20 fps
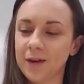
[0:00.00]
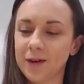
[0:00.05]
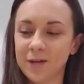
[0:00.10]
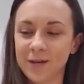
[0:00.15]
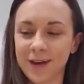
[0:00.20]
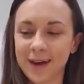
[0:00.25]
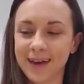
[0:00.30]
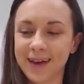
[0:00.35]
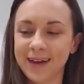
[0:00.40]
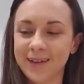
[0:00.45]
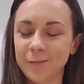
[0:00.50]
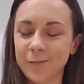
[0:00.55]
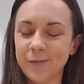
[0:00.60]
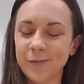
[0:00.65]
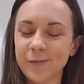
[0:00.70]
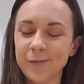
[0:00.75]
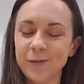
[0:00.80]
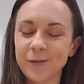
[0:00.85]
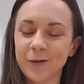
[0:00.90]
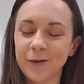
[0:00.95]
Okay,
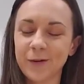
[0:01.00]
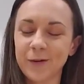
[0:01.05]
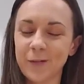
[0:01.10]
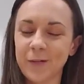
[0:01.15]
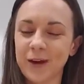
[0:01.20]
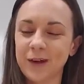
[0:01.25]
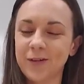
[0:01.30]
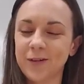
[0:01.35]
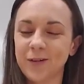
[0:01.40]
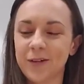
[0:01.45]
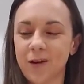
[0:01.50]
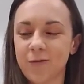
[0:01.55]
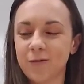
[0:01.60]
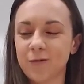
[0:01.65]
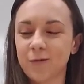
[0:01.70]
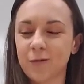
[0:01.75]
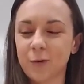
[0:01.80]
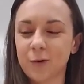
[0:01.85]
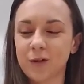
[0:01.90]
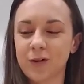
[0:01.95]
turn to page
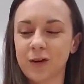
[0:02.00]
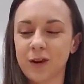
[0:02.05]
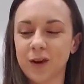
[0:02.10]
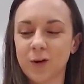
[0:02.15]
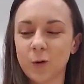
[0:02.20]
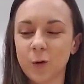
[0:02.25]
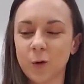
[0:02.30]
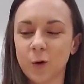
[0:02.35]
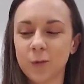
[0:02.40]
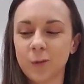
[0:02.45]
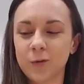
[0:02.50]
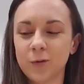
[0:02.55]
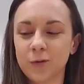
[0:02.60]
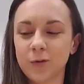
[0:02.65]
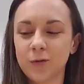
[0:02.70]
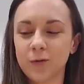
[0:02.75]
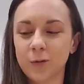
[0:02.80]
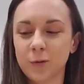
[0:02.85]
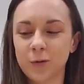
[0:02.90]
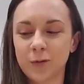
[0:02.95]
714,
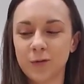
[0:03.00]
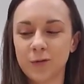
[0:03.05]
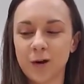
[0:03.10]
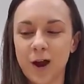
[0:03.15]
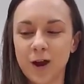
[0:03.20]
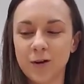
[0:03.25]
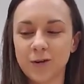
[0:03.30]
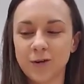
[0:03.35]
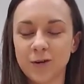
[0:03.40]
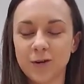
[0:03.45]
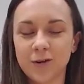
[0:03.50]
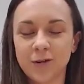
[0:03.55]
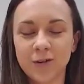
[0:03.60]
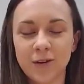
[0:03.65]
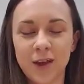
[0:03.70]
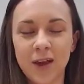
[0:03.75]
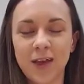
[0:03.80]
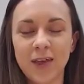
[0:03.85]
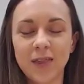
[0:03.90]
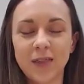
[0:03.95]
orbital floor
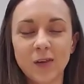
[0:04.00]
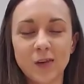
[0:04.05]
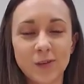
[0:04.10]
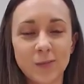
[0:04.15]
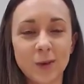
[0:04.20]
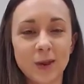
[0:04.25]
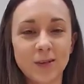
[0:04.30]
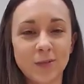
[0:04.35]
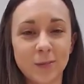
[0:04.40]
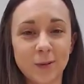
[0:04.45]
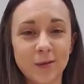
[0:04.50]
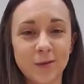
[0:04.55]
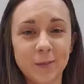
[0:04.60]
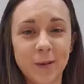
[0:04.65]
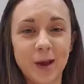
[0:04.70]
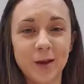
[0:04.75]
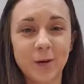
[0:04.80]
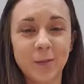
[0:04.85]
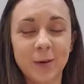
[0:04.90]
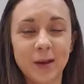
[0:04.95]
fractures. This makes me
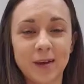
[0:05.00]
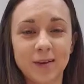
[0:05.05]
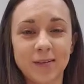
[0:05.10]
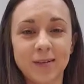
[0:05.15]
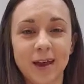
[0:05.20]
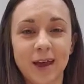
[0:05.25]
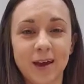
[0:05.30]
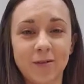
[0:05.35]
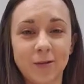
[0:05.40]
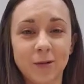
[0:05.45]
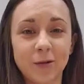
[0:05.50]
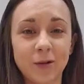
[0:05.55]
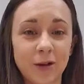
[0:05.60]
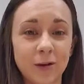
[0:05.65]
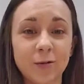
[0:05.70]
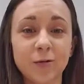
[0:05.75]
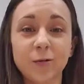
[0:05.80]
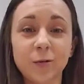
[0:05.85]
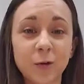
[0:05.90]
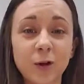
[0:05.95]
smile because I have a
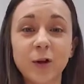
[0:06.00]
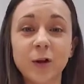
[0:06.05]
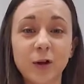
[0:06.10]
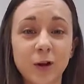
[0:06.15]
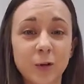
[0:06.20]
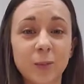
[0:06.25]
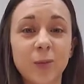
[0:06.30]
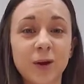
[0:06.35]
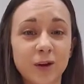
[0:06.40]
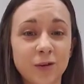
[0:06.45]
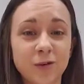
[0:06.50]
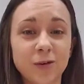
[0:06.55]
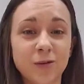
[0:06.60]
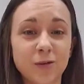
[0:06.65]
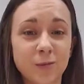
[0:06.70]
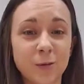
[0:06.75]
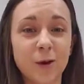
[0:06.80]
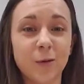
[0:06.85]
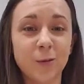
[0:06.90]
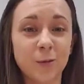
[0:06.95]
lot of really good
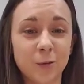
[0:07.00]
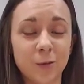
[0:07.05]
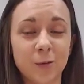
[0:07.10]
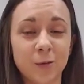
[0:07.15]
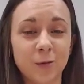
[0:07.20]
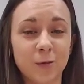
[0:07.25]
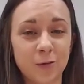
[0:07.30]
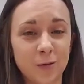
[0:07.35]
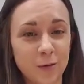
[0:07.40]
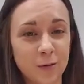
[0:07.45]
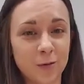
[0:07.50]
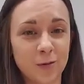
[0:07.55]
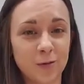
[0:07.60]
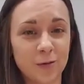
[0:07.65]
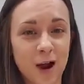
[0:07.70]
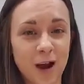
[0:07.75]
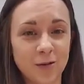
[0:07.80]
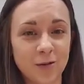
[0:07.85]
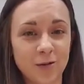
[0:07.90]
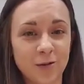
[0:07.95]
pictures about orbital floor
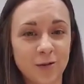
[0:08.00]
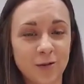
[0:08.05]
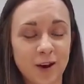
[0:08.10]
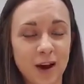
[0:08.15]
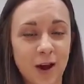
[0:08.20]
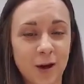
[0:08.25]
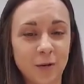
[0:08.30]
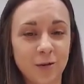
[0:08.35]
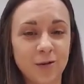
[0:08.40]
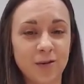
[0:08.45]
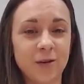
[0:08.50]
fractures now.